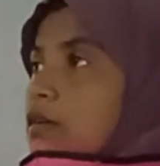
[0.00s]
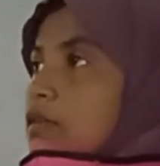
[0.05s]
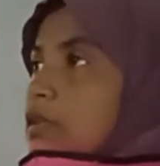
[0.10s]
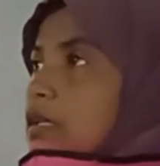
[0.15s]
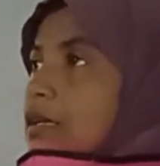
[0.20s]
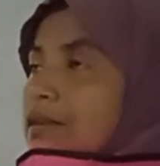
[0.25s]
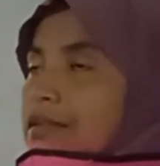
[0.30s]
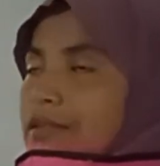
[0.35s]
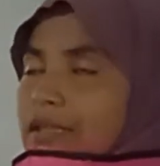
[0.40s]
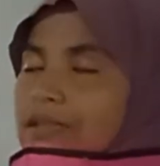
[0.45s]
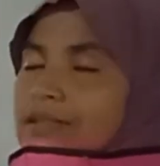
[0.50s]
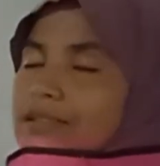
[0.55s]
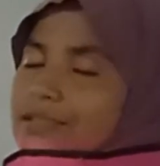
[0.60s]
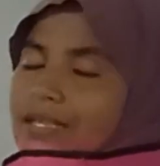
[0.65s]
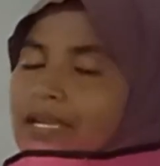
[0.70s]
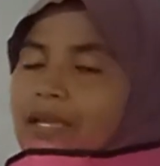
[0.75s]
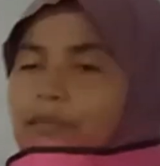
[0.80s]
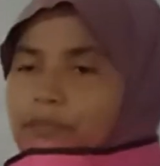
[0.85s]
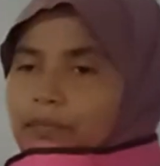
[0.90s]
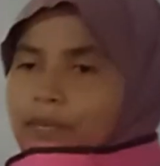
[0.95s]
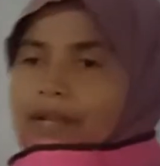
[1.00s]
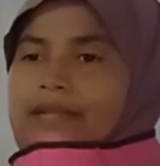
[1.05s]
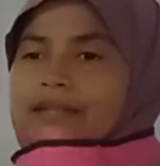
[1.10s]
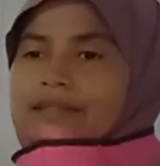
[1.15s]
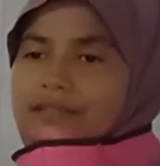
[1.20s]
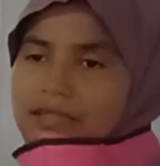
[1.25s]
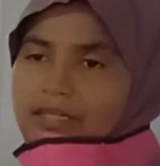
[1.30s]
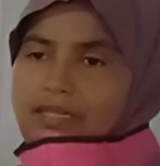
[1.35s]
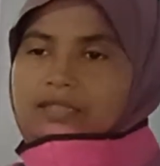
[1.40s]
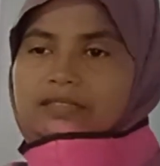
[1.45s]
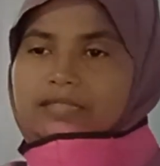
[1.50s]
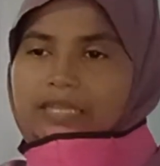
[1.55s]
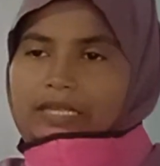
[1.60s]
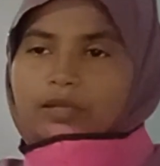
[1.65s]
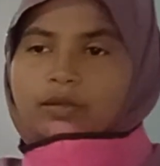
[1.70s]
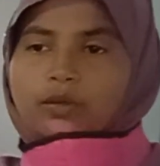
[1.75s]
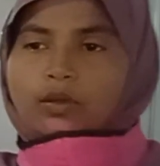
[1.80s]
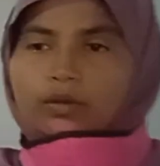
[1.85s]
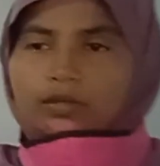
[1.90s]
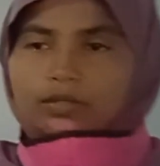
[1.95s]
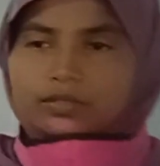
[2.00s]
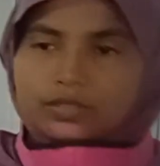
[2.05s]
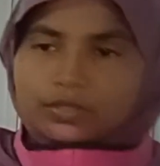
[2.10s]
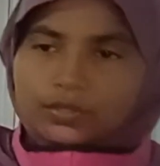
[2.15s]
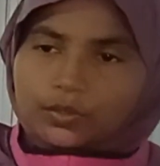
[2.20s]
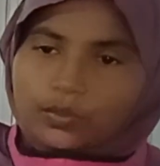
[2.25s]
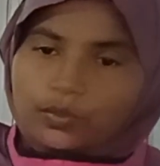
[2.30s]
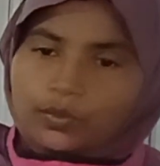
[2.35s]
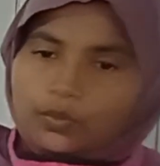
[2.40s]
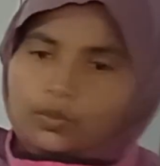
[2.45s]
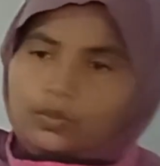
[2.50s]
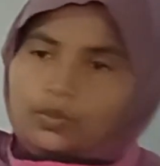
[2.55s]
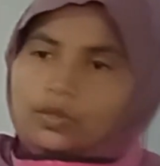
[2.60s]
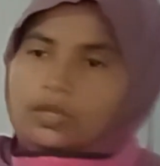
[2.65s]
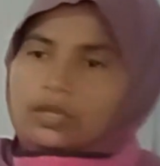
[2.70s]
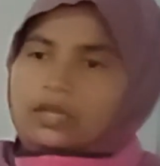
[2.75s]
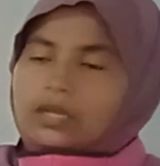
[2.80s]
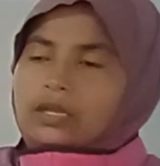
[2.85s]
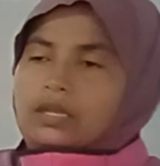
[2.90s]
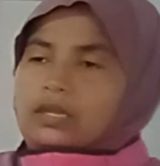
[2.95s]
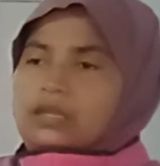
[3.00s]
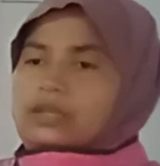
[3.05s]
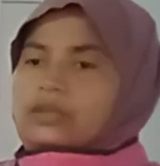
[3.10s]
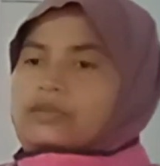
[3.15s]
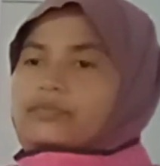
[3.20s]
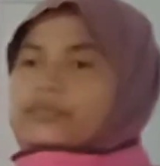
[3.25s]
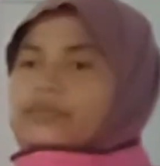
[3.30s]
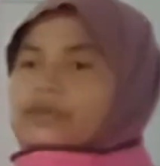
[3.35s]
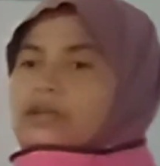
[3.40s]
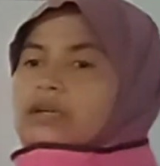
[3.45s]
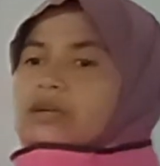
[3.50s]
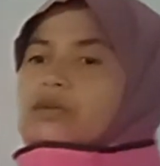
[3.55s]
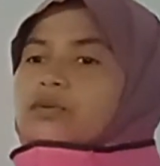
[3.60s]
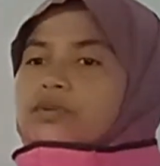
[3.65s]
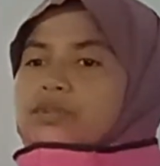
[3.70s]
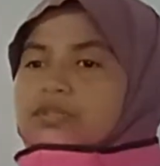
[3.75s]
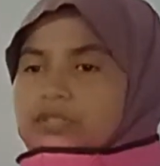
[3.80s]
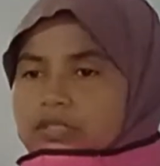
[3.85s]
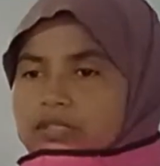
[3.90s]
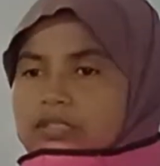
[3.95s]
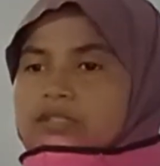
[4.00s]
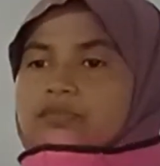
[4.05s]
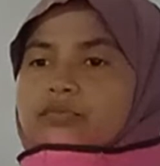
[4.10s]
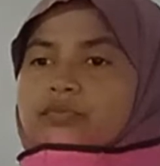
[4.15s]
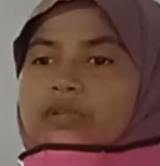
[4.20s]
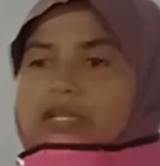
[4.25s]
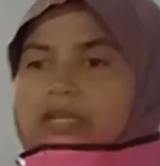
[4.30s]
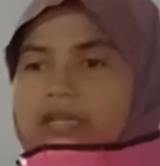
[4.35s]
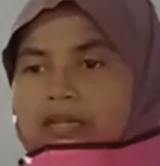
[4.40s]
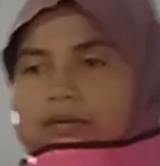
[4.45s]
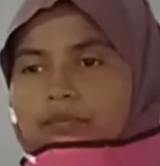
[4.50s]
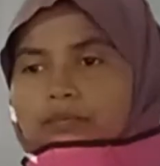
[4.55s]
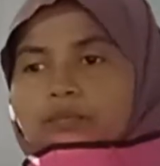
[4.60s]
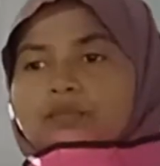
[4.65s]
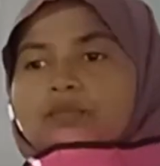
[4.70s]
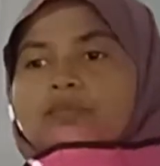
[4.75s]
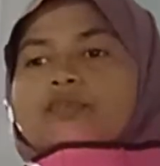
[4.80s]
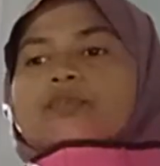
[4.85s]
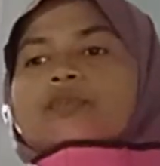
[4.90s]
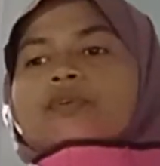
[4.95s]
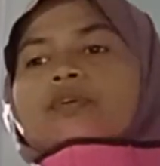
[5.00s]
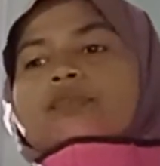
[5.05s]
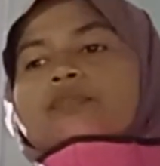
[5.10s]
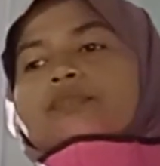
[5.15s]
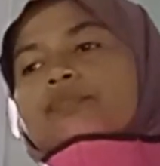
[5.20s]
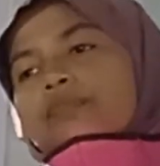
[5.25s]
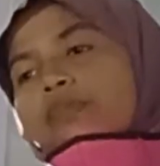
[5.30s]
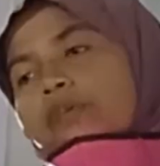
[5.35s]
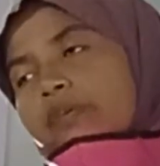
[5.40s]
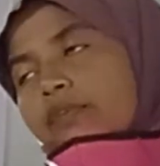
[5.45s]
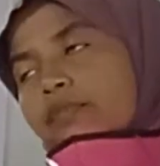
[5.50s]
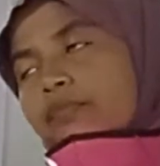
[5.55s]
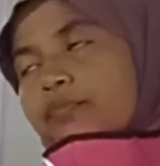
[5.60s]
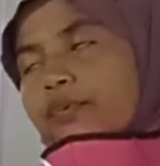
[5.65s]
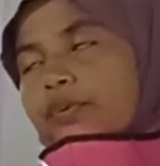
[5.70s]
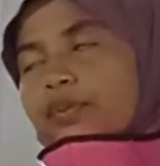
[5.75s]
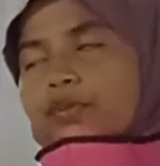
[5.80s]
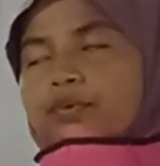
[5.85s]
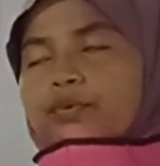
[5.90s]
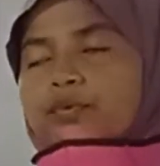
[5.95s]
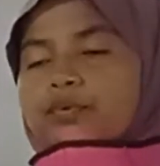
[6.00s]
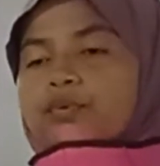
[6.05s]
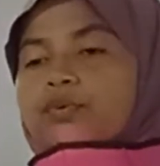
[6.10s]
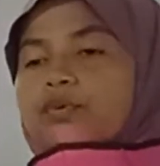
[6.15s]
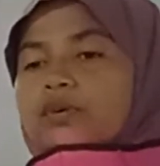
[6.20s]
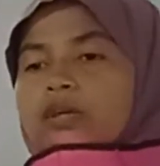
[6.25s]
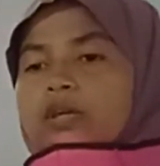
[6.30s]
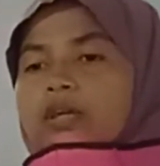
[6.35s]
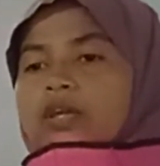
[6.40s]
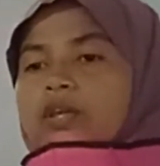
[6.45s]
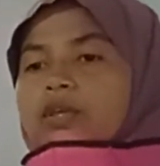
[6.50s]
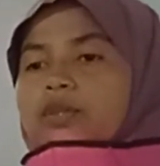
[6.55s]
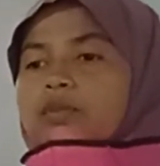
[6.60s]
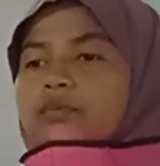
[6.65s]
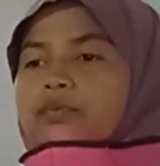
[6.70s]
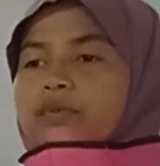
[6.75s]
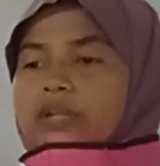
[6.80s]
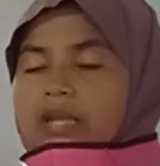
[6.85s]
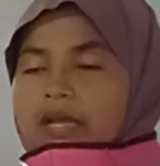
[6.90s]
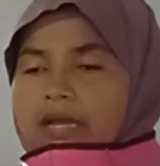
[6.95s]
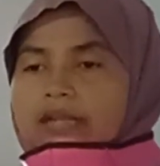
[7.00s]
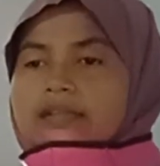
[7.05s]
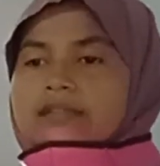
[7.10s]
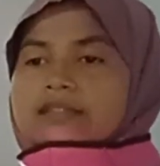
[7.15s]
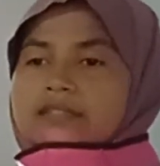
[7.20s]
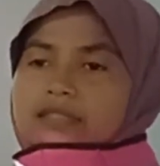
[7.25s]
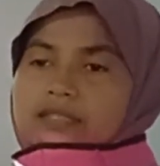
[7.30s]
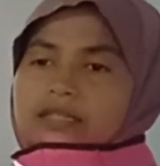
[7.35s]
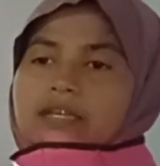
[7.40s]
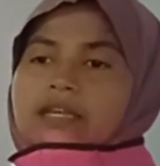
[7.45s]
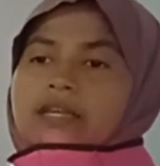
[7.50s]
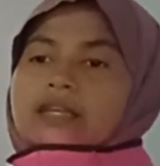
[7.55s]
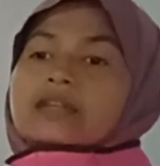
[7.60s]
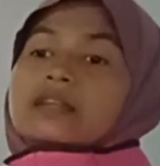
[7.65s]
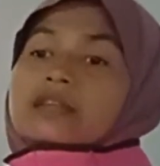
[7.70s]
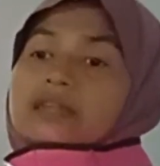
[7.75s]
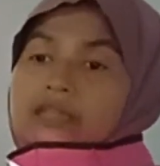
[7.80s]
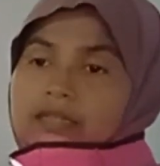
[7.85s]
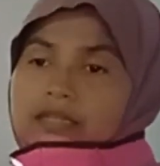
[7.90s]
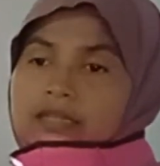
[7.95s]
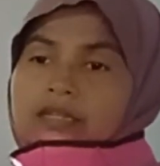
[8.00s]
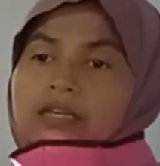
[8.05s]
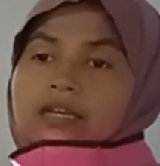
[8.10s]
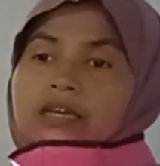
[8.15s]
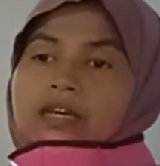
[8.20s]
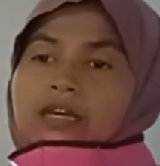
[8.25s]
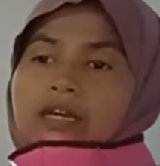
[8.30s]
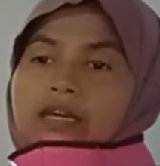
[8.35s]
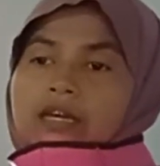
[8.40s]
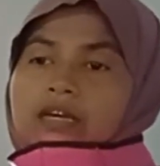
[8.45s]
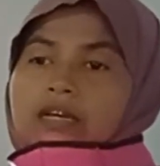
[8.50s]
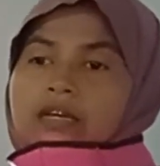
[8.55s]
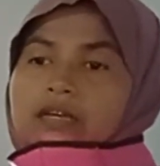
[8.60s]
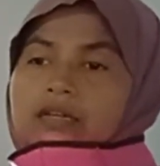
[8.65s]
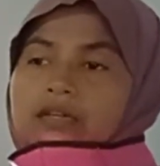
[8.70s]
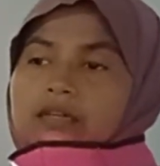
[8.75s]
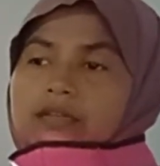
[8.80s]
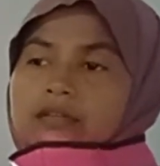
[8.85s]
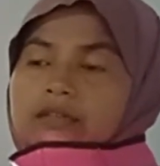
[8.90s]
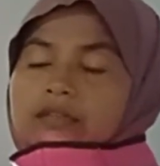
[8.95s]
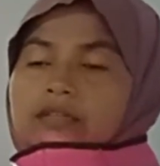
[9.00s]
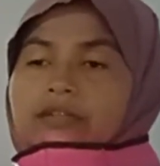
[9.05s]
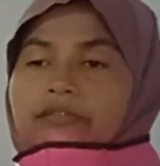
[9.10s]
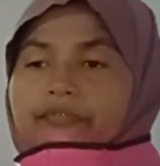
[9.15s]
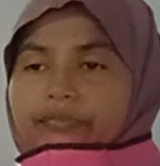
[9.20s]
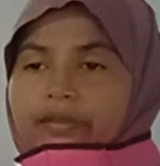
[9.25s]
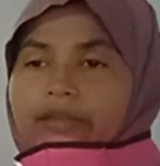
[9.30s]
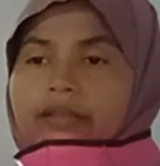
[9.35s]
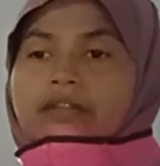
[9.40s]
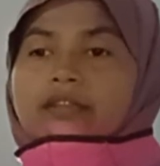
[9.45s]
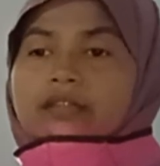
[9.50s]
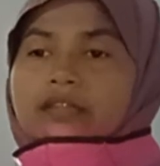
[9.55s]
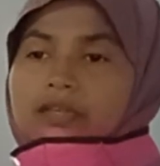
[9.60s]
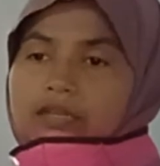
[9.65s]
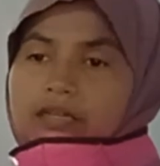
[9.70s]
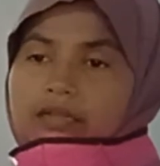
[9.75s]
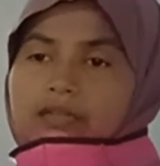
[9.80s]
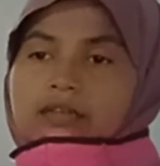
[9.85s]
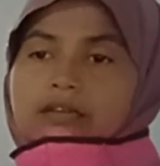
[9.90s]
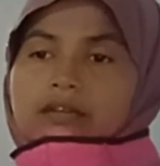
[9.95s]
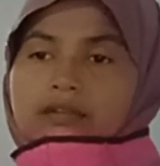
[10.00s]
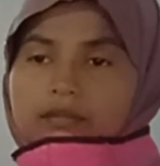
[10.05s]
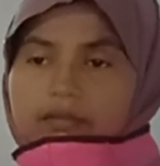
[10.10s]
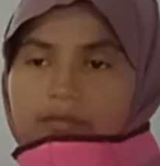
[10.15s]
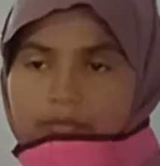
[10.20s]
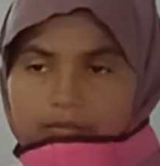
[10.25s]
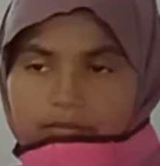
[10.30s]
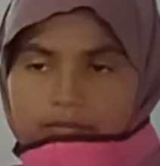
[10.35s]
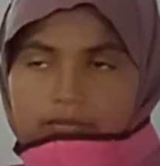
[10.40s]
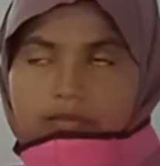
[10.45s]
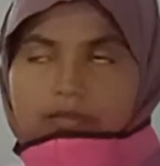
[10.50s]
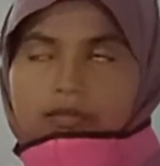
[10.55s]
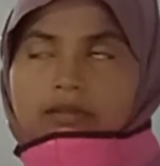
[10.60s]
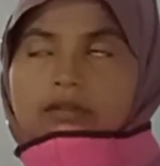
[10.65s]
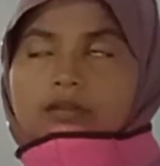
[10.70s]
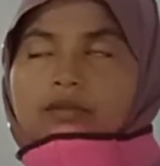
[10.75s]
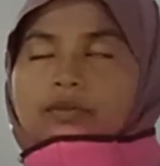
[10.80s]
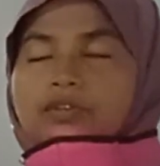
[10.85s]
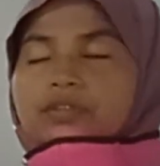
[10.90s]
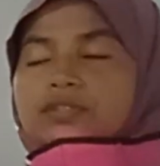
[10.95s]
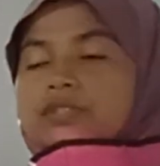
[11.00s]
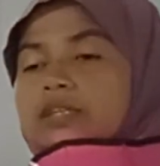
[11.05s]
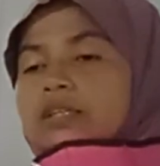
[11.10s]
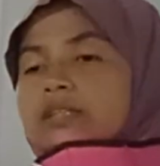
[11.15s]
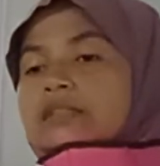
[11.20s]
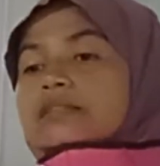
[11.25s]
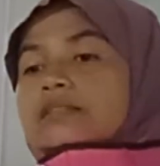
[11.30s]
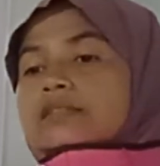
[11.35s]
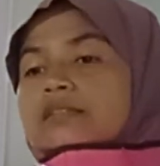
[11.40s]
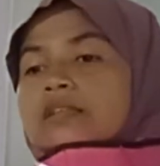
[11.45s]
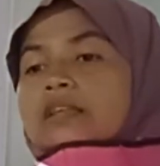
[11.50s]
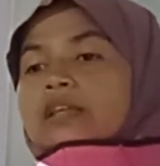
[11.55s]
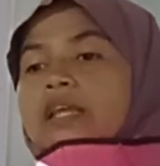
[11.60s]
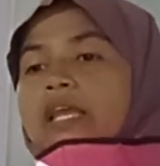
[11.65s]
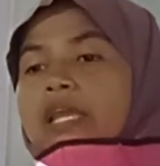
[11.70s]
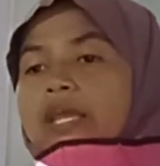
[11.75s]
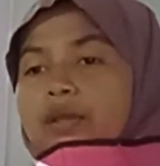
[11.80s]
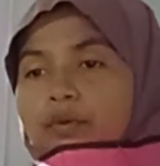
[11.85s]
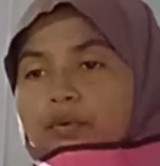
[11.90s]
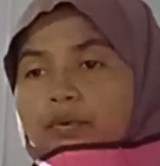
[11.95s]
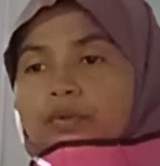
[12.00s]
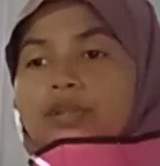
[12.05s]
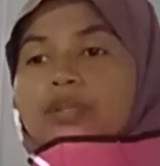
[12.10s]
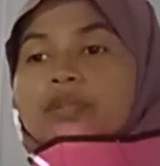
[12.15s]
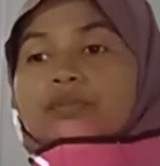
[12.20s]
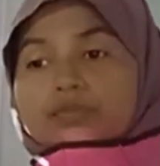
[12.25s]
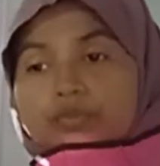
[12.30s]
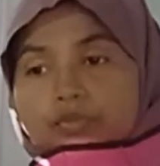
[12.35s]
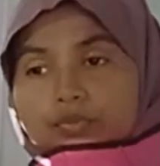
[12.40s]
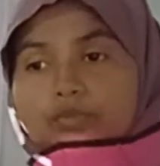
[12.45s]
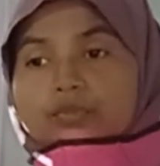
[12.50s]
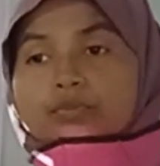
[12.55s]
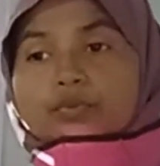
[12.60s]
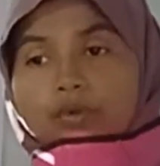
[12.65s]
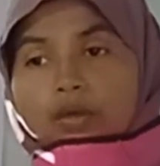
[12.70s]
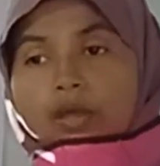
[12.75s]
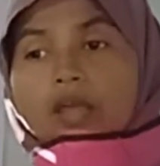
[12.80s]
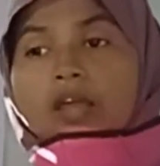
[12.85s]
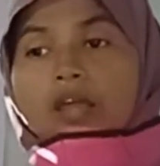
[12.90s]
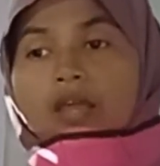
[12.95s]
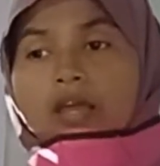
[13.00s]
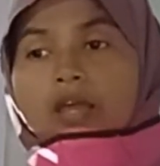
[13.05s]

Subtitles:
That is the applied psychology. No, if questions will come for you, you will answer and define the questions according to your